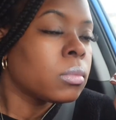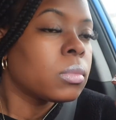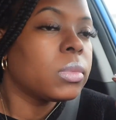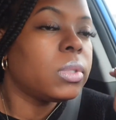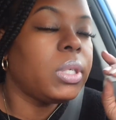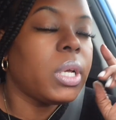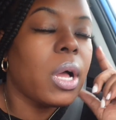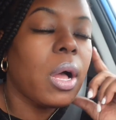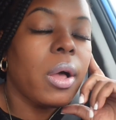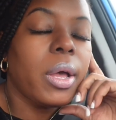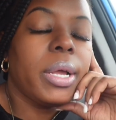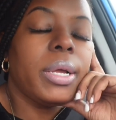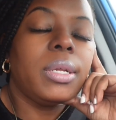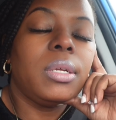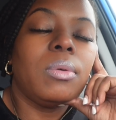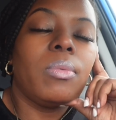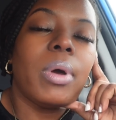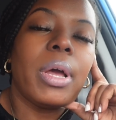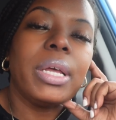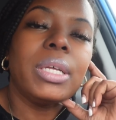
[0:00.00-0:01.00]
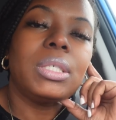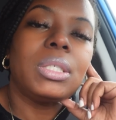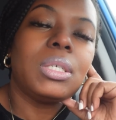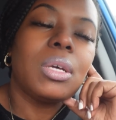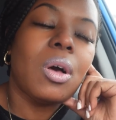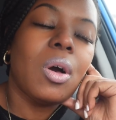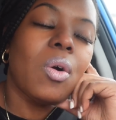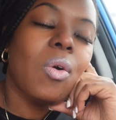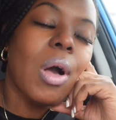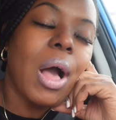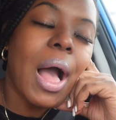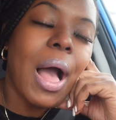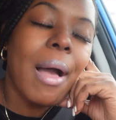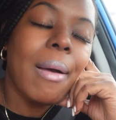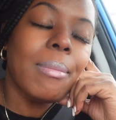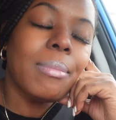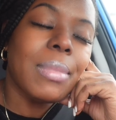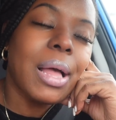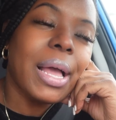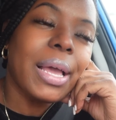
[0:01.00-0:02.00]
y'all, anyway, so
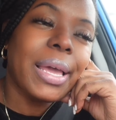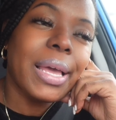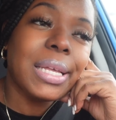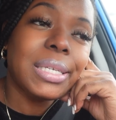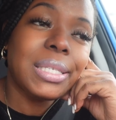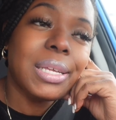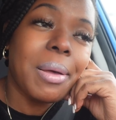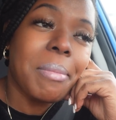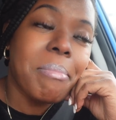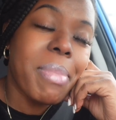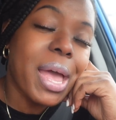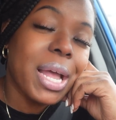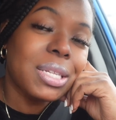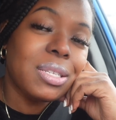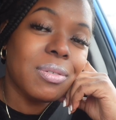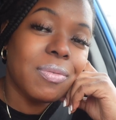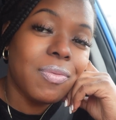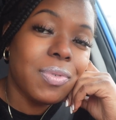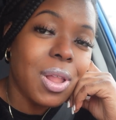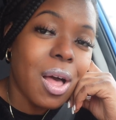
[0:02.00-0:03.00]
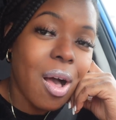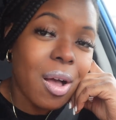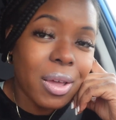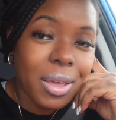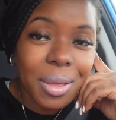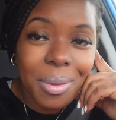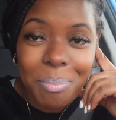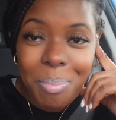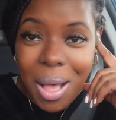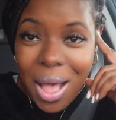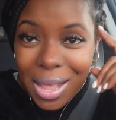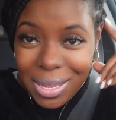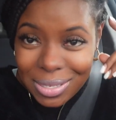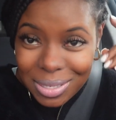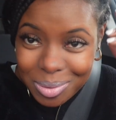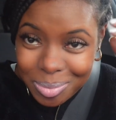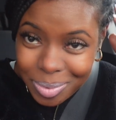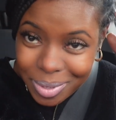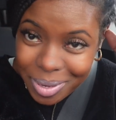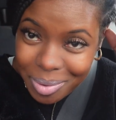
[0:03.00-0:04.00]
I guess I'm back to vlogging,
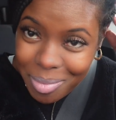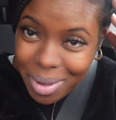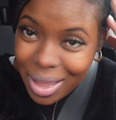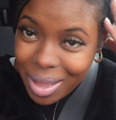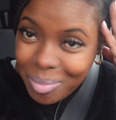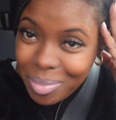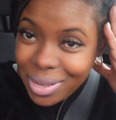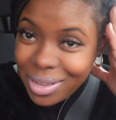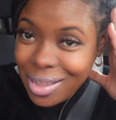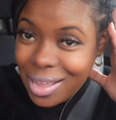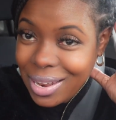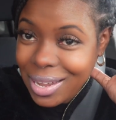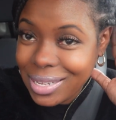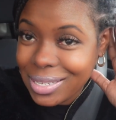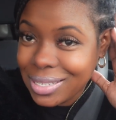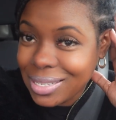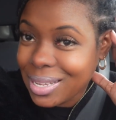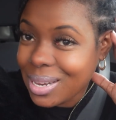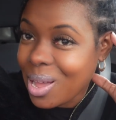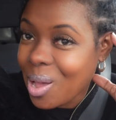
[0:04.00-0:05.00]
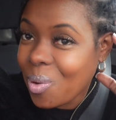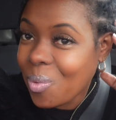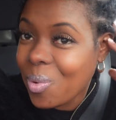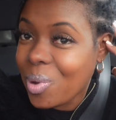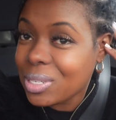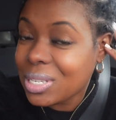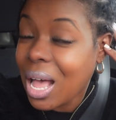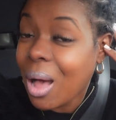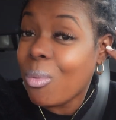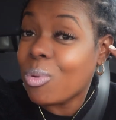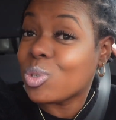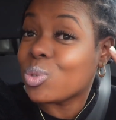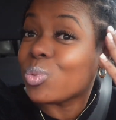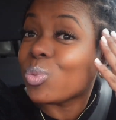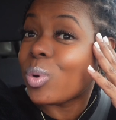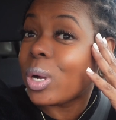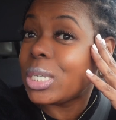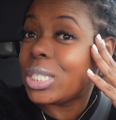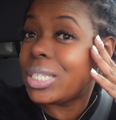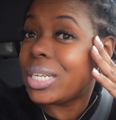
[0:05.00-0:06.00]
possibly, maybe, y'all. I said I was
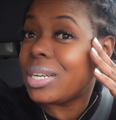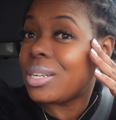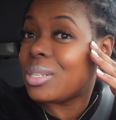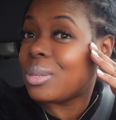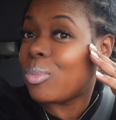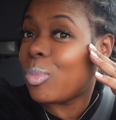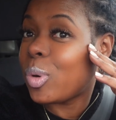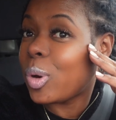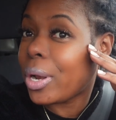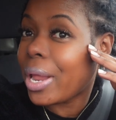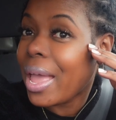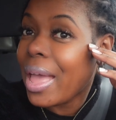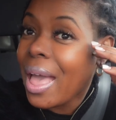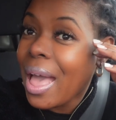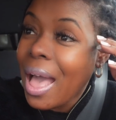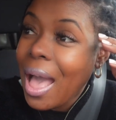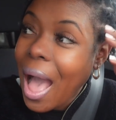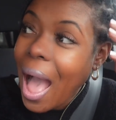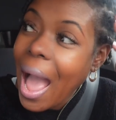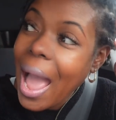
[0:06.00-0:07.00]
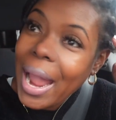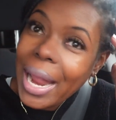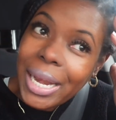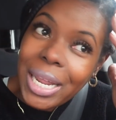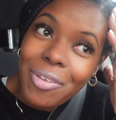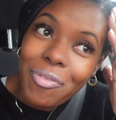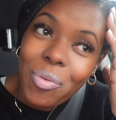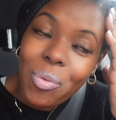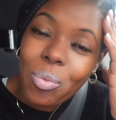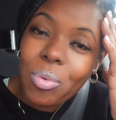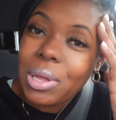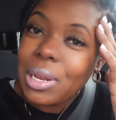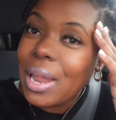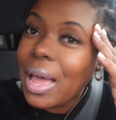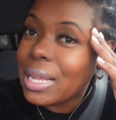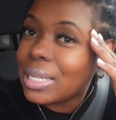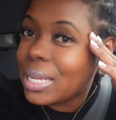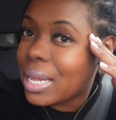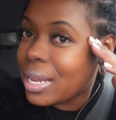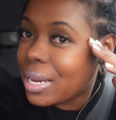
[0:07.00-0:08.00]
rushing this morning. I didn't even
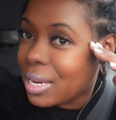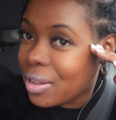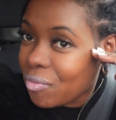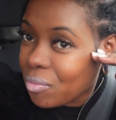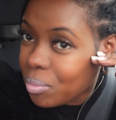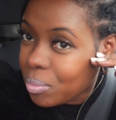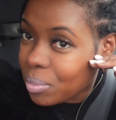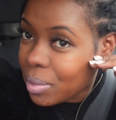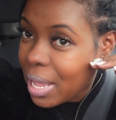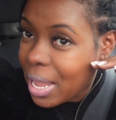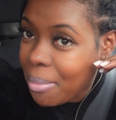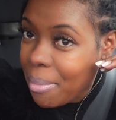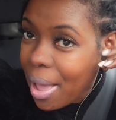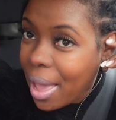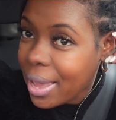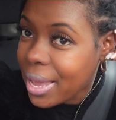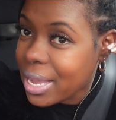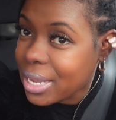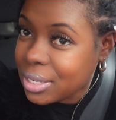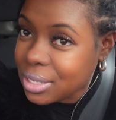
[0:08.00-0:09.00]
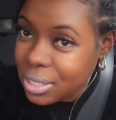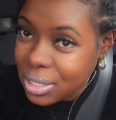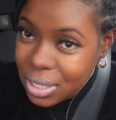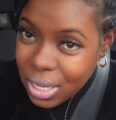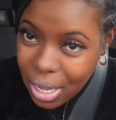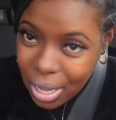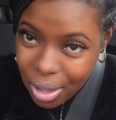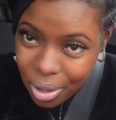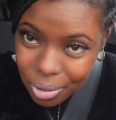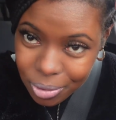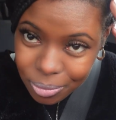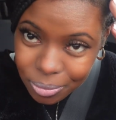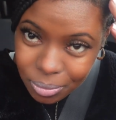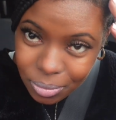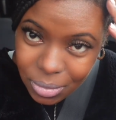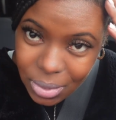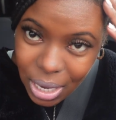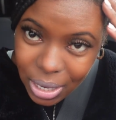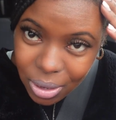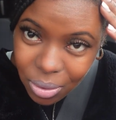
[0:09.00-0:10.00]
realize, I didn't even lay my edges down.
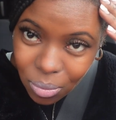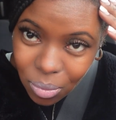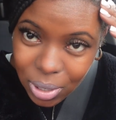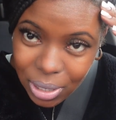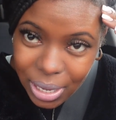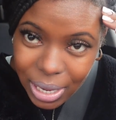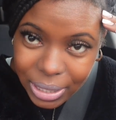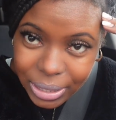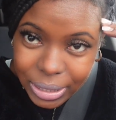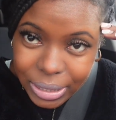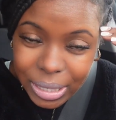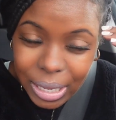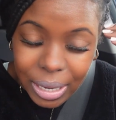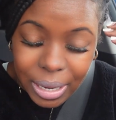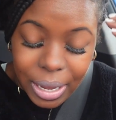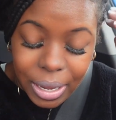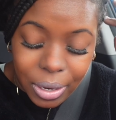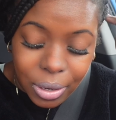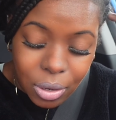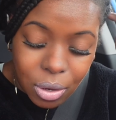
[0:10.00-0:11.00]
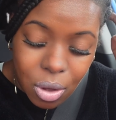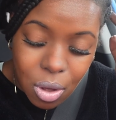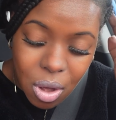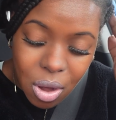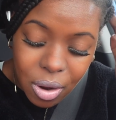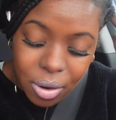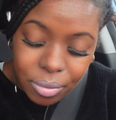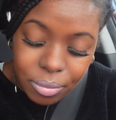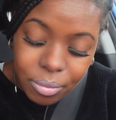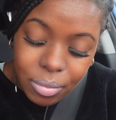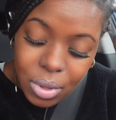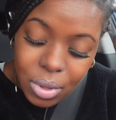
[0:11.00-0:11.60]
I didn't realize until I got in the car.